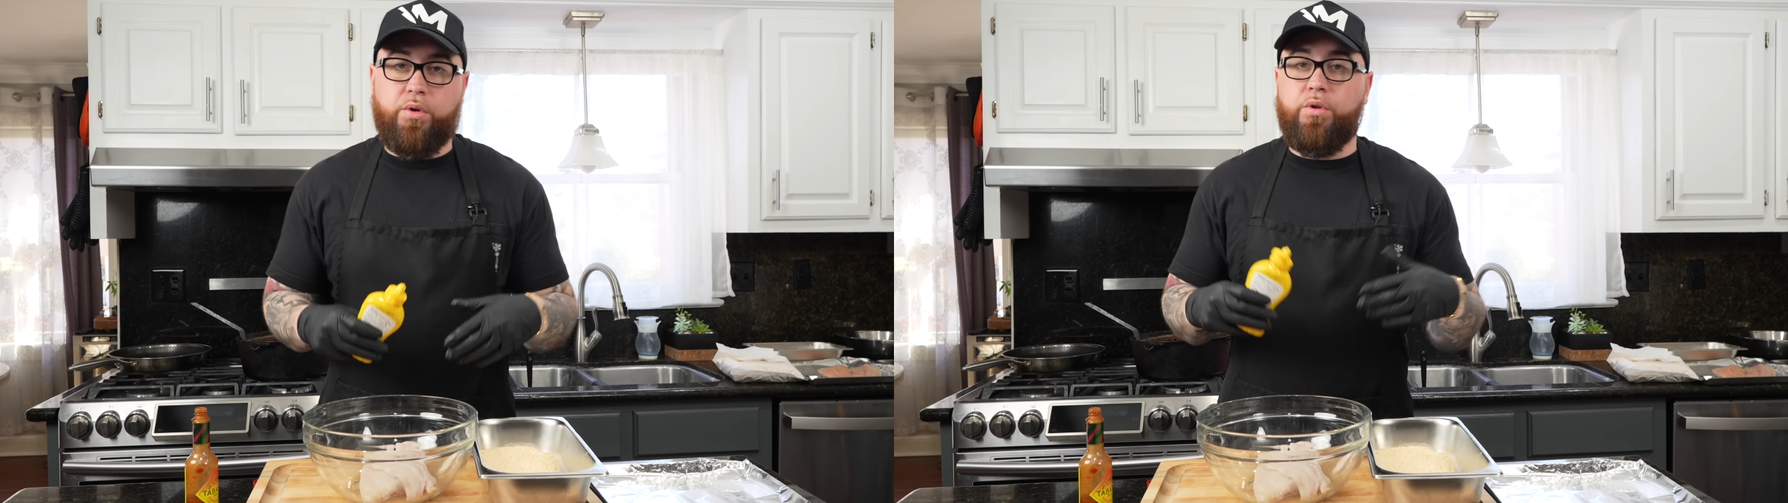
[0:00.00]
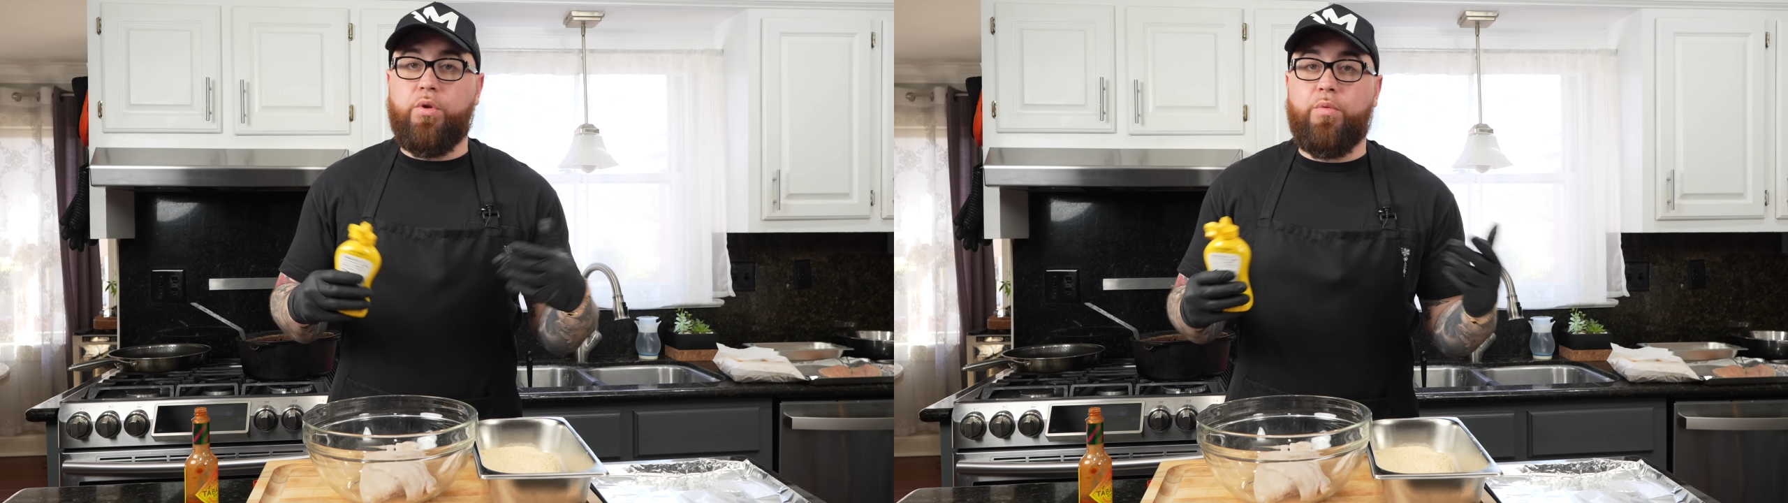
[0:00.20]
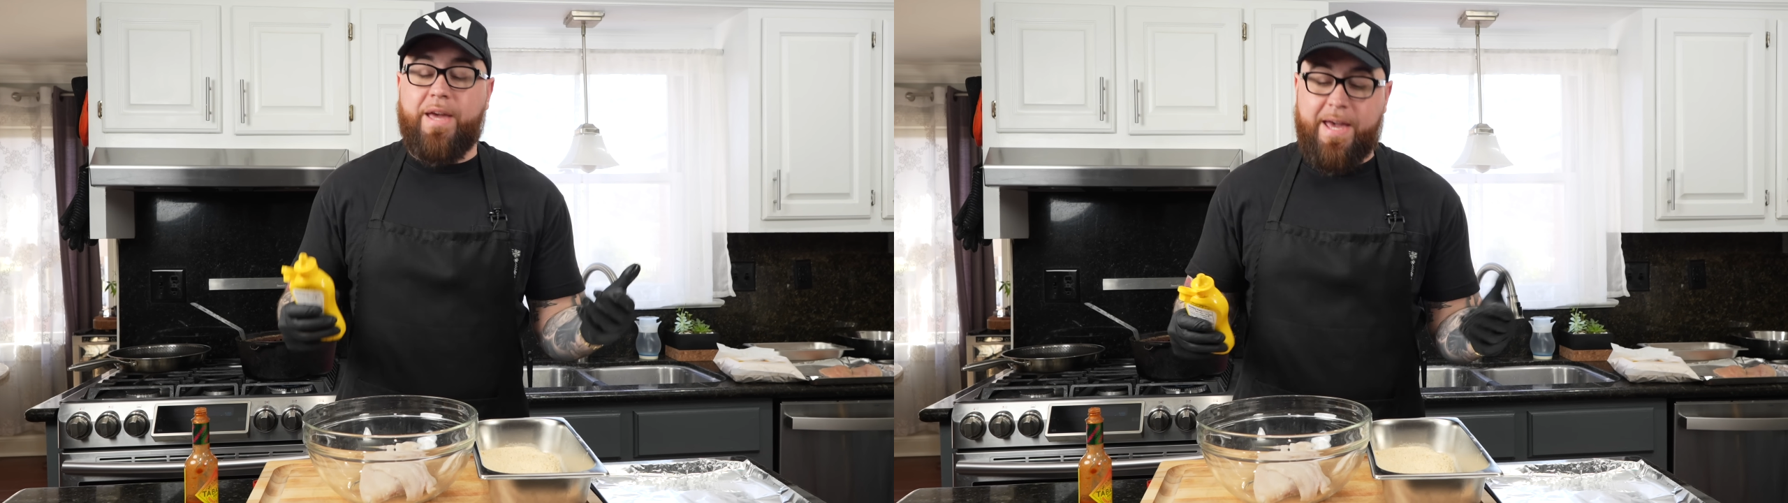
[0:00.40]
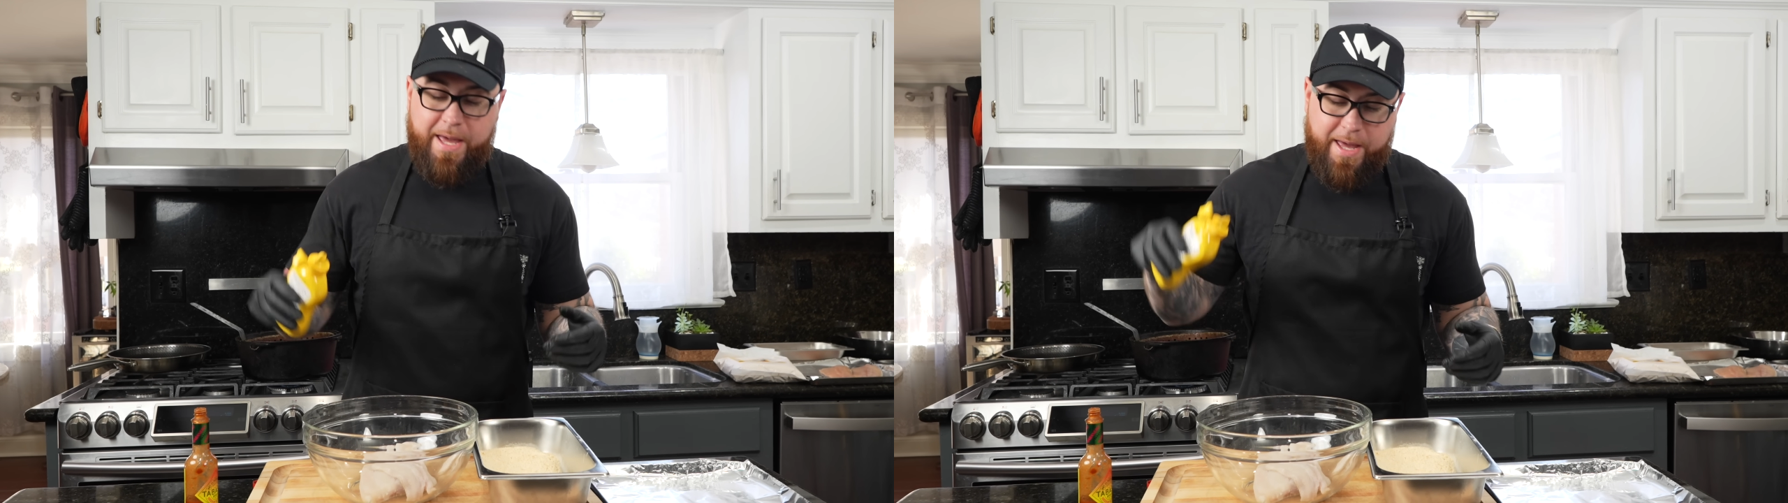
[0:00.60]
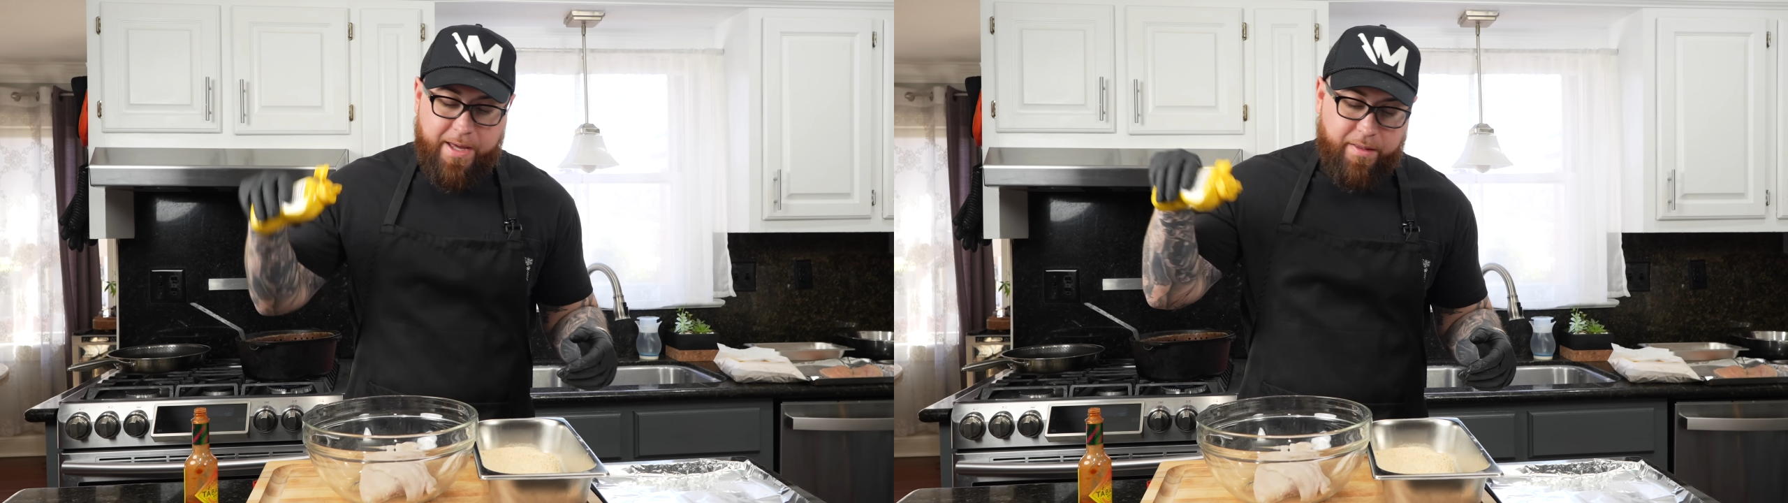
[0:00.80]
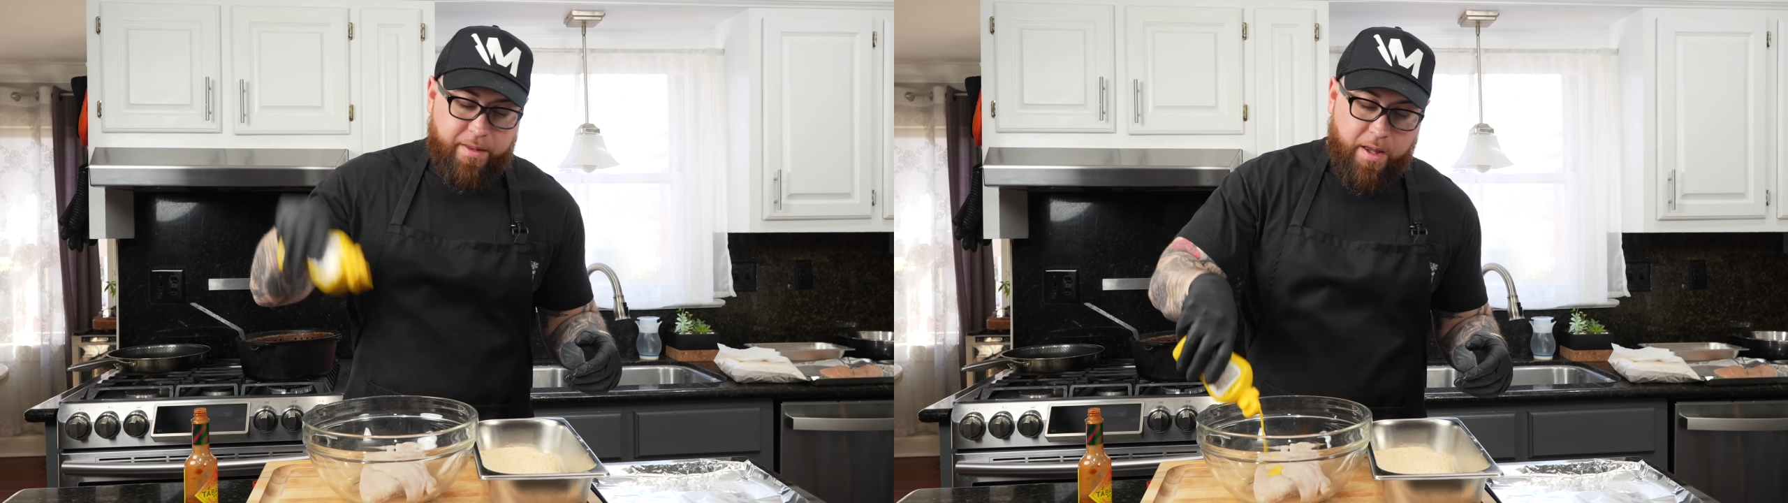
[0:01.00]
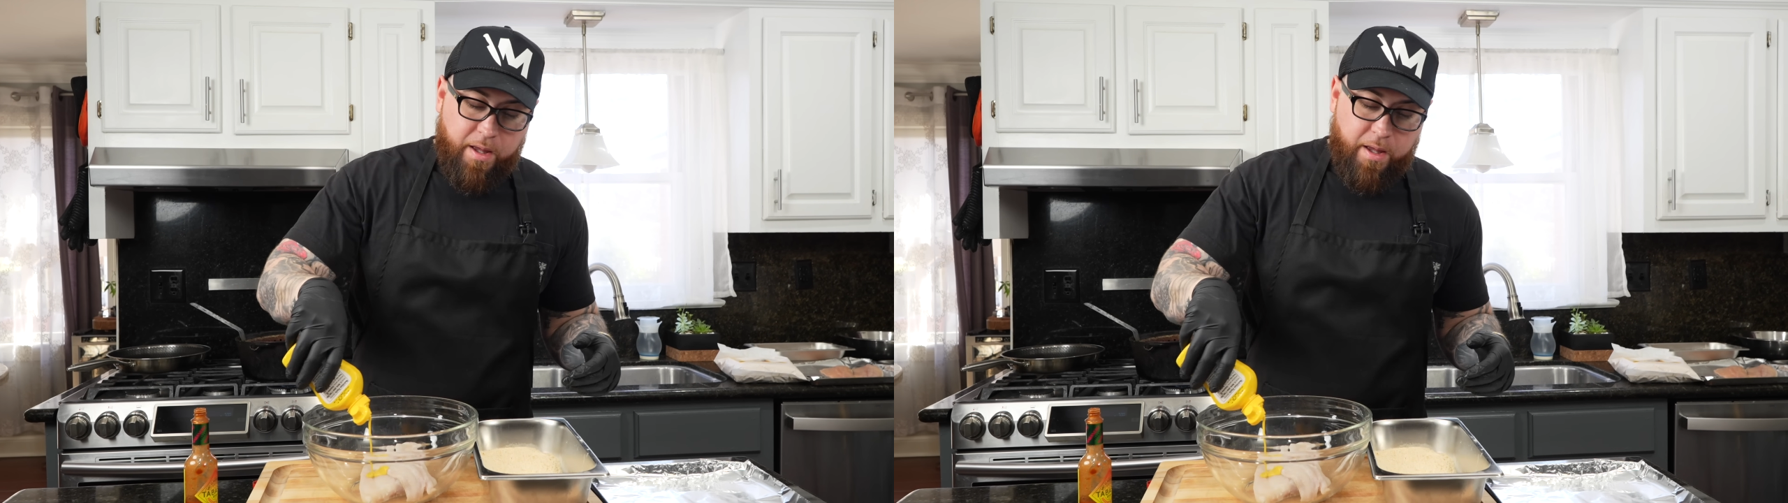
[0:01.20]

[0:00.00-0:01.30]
you can use eggs,